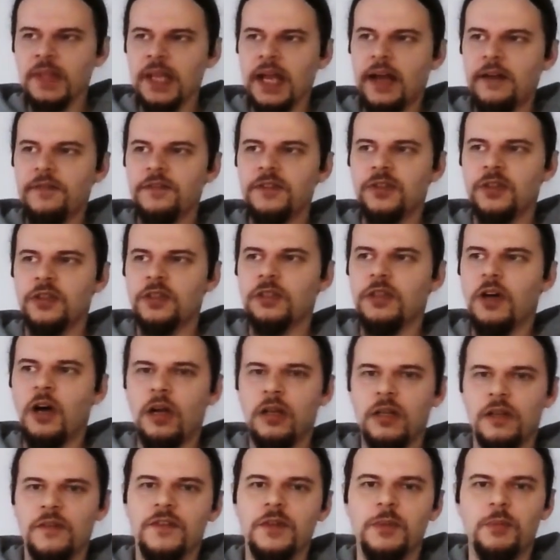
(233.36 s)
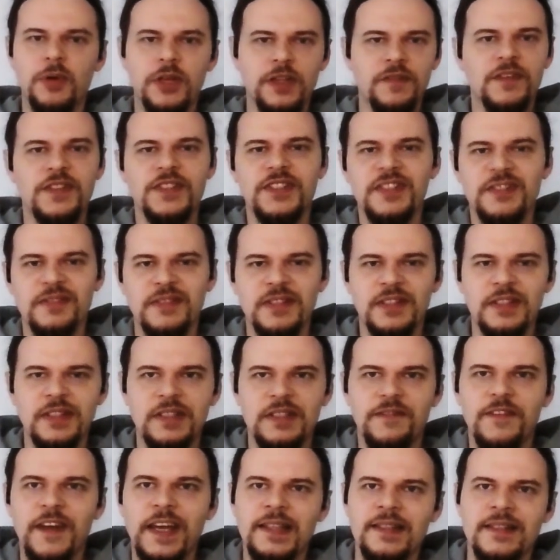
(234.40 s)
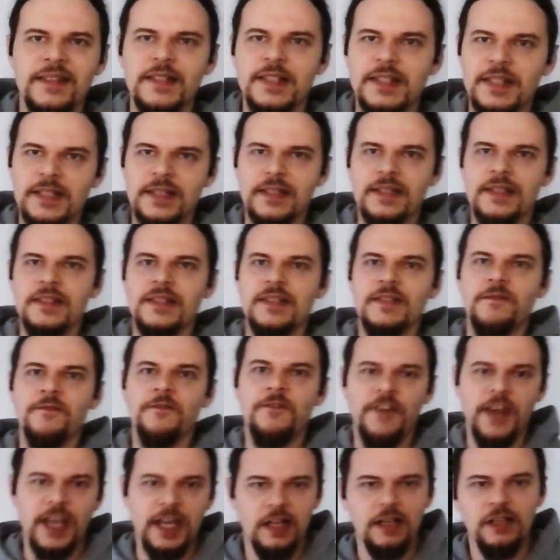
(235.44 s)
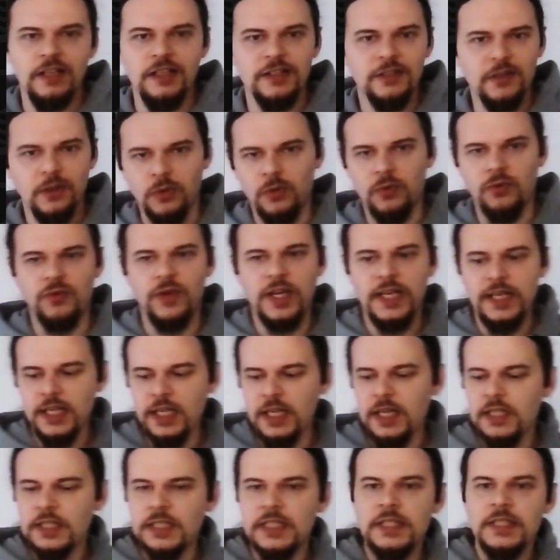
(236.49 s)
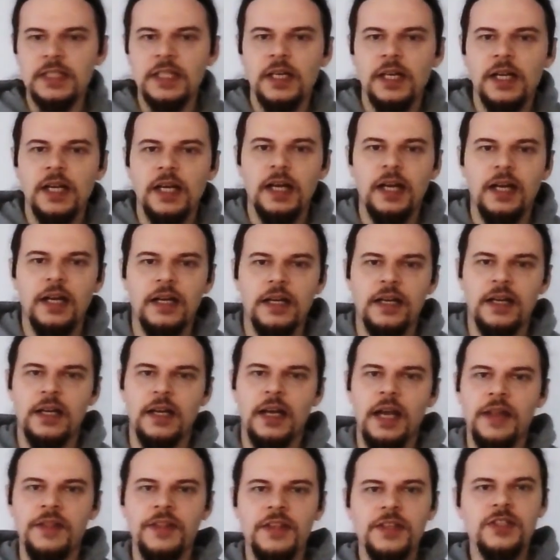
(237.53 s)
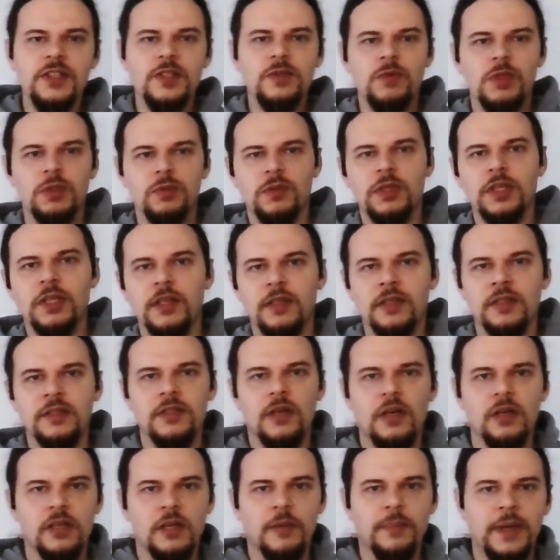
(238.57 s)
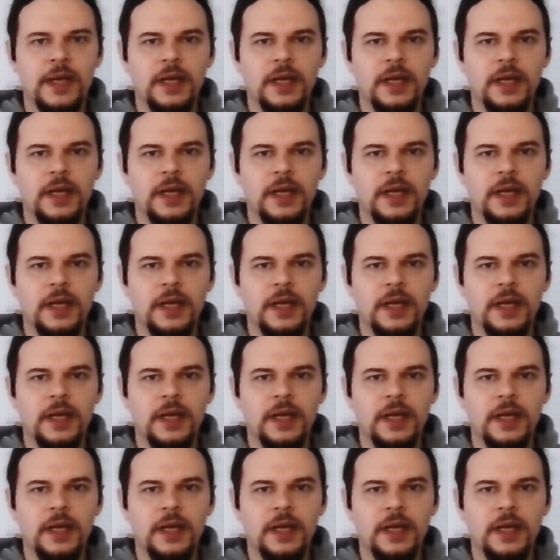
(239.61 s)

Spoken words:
after all of the previous defenses failed already. And this is what we're going to talk